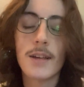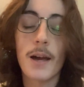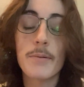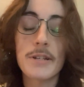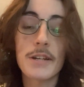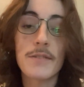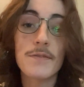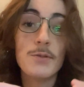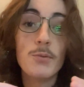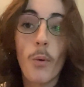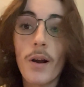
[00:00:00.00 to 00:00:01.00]
I mean, if
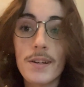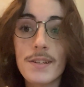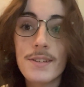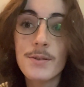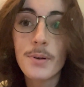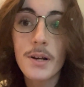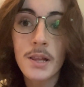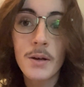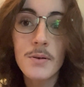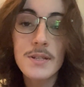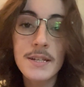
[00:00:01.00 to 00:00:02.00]
you wanted to do a
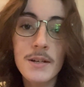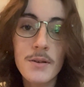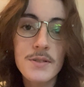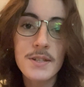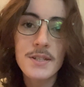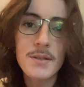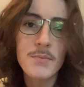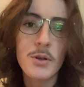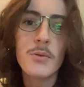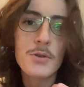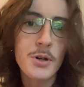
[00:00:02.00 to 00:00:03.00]
closed ecosystem,
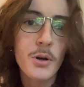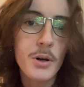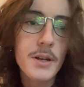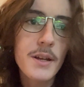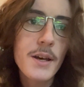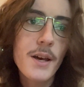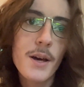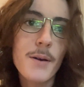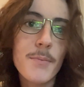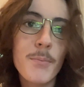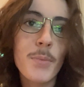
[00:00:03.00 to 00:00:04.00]
you could,
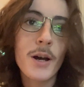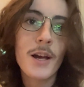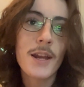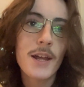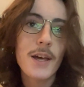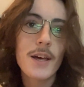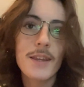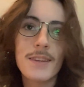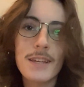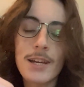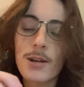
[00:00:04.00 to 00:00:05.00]
but
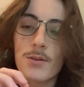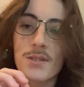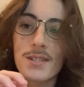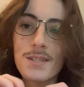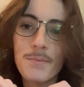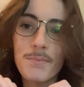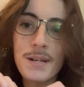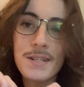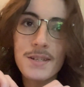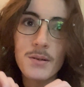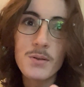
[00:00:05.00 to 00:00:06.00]
the ecosystem
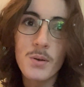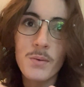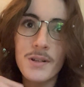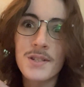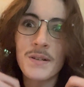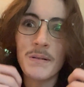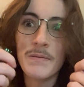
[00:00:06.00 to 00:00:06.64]
piece goes only so